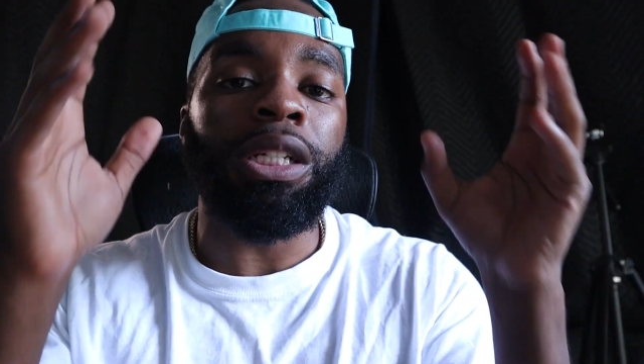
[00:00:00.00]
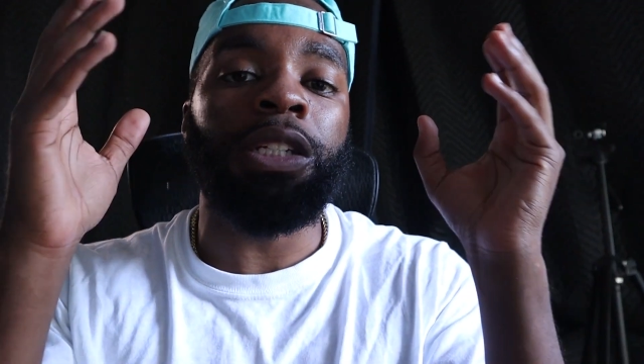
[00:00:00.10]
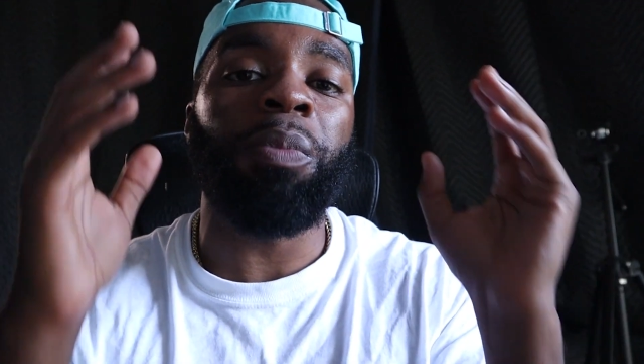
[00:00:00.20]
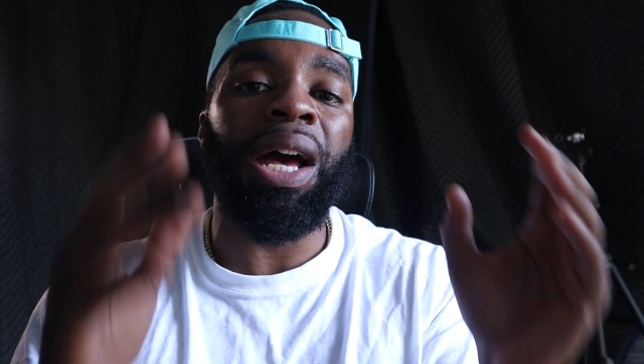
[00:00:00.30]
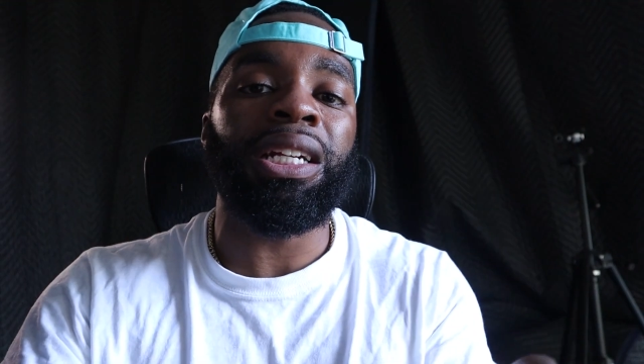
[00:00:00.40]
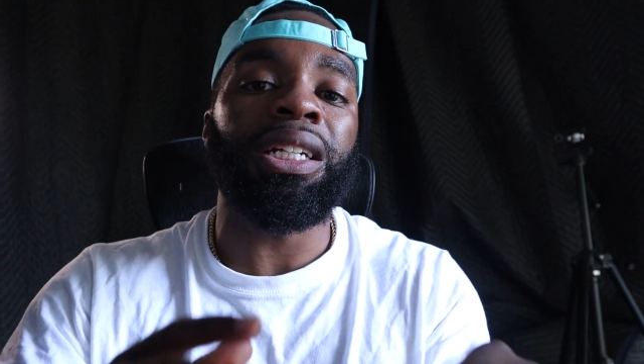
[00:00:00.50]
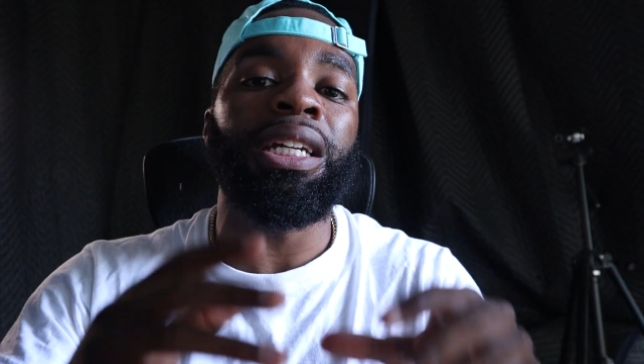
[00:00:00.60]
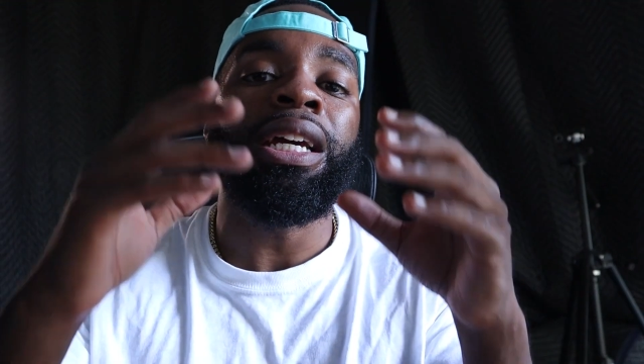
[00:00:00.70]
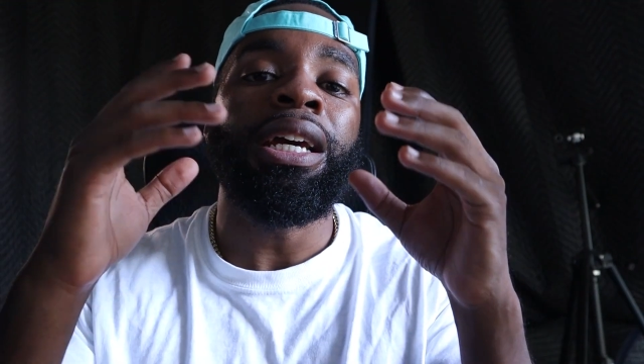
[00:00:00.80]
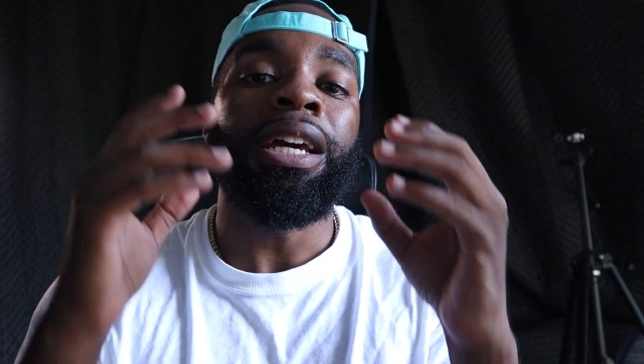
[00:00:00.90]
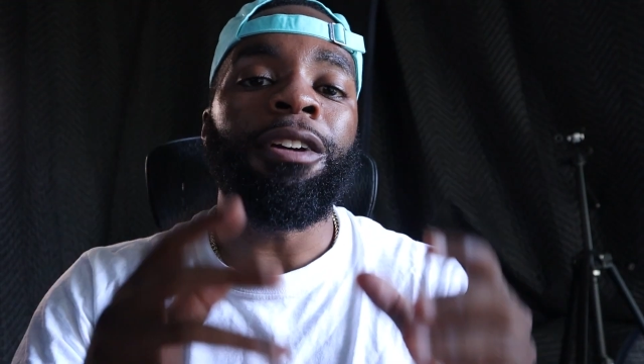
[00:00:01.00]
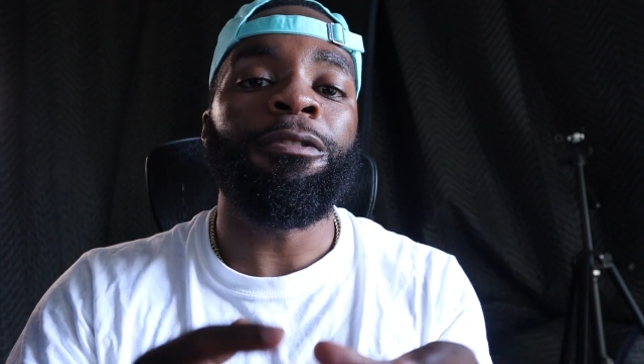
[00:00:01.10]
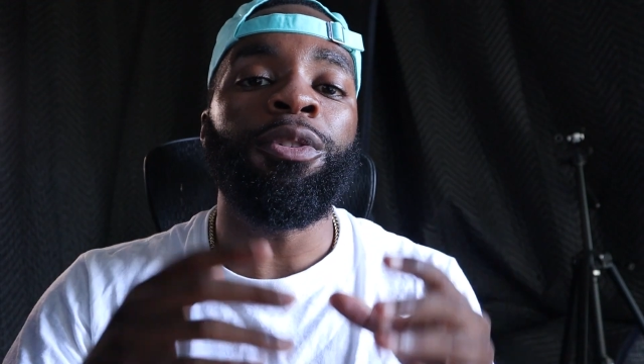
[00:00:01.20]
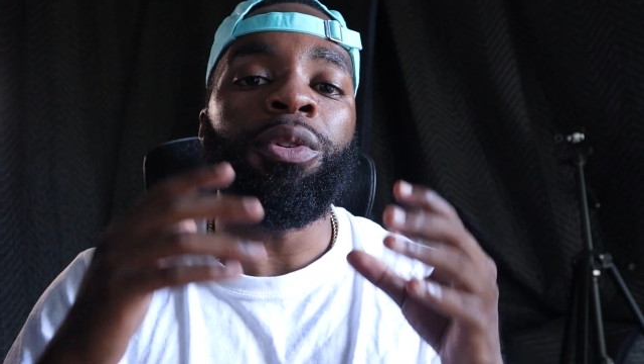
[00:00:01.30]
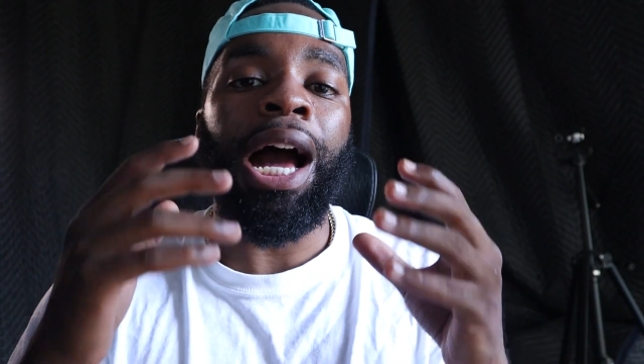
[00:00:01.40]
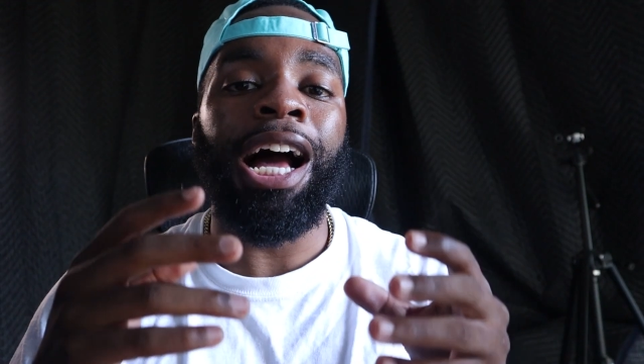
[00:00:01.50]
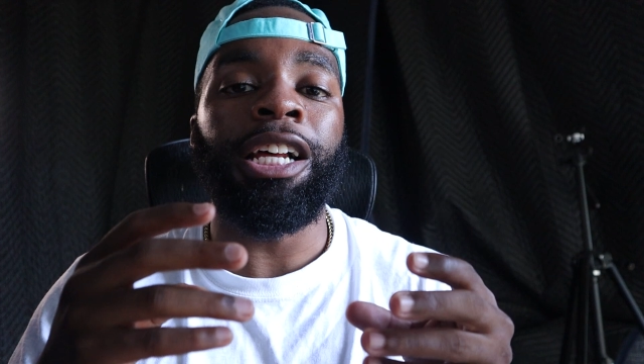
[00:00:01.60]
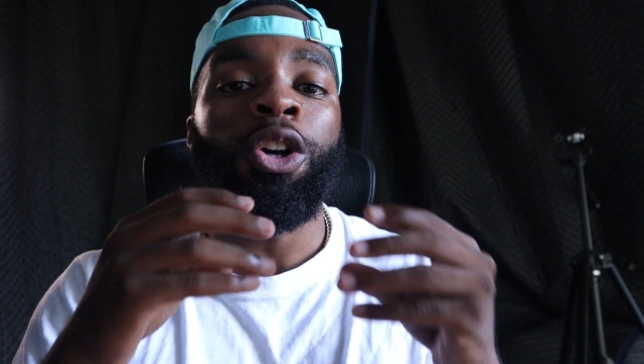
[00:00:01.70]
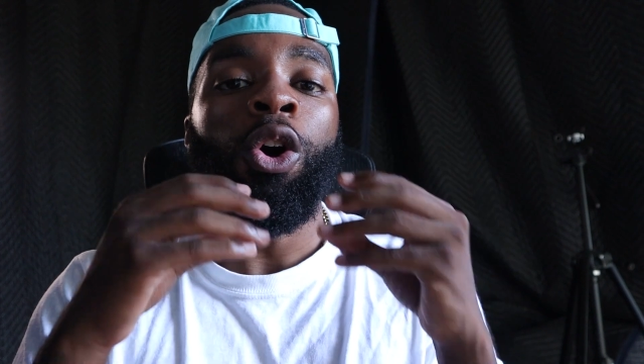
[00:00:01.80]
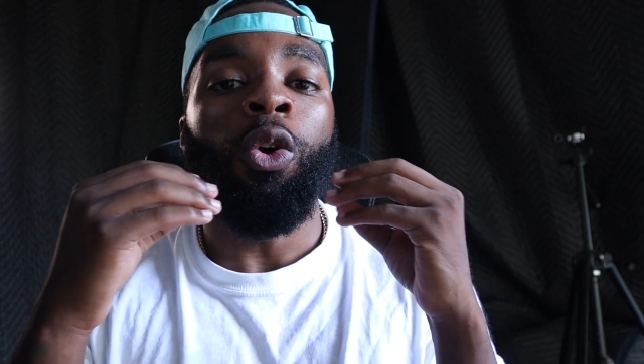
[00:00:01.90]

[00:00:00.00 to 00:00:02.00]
especially if you guys